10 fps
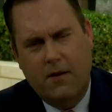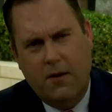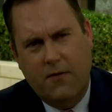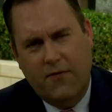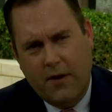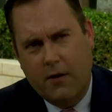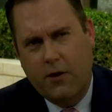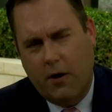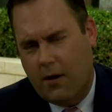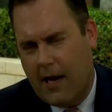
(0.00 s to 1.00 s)
Do you
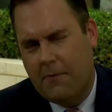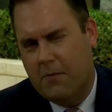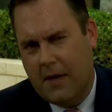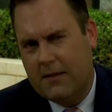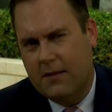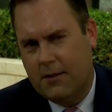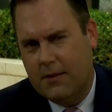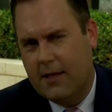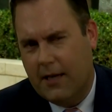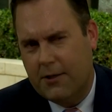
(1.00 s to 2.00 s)
feel your climate
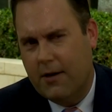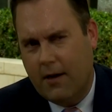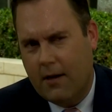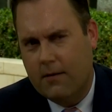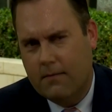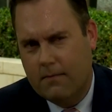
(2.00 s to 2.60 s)
message is catching on?